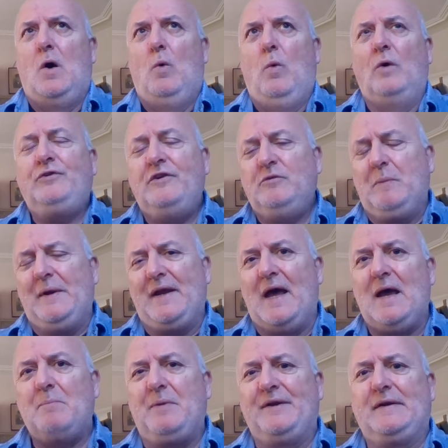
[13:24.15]
What has been
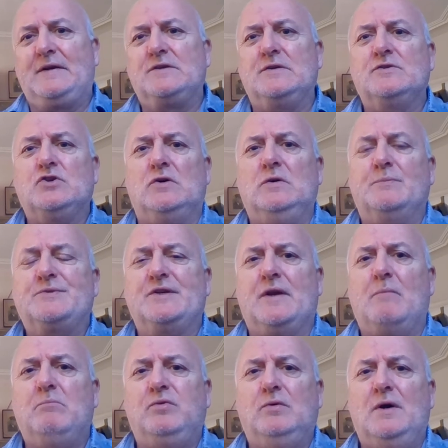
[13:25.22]
happening to jobs
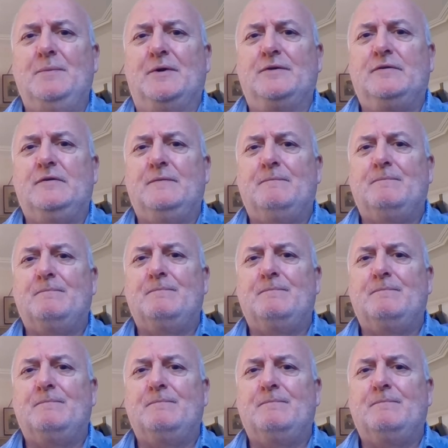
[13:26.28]
and employment?